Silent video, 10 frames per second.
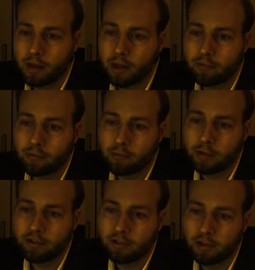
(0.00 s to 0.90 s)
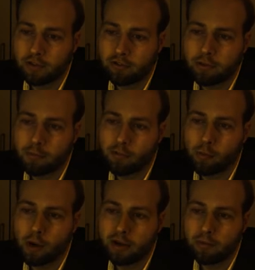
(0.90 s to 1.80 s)
and from which a stream
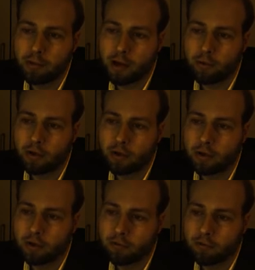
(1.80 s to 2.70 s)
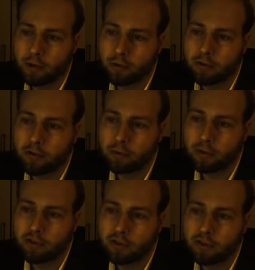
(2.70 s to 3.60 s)
of white powder flowed into
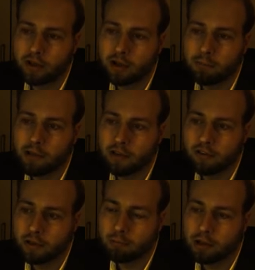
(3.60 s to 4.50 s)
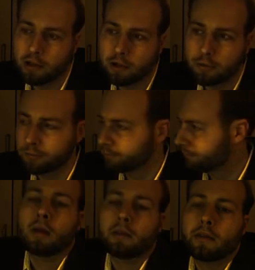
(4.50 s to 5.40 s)
a circular basin below.
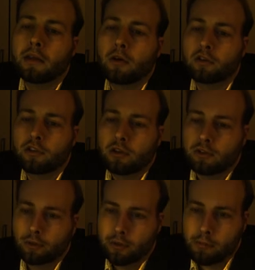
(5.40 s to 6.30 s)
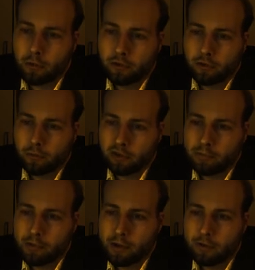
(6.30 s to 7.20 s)
The oscillatory motion was
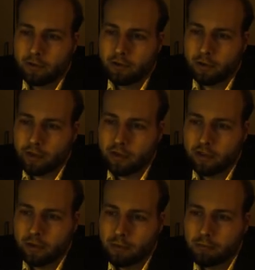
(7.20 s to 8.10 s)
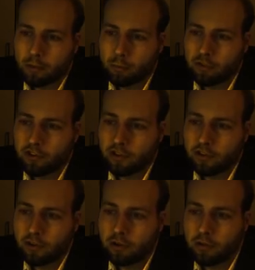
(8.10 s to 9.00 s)
imparted to this by one
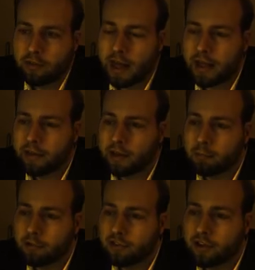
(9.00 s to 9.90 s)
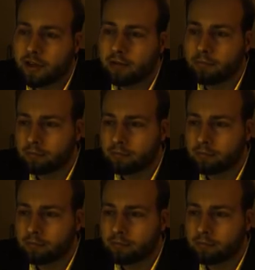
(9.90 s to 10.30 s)
tentacle of the handling machine.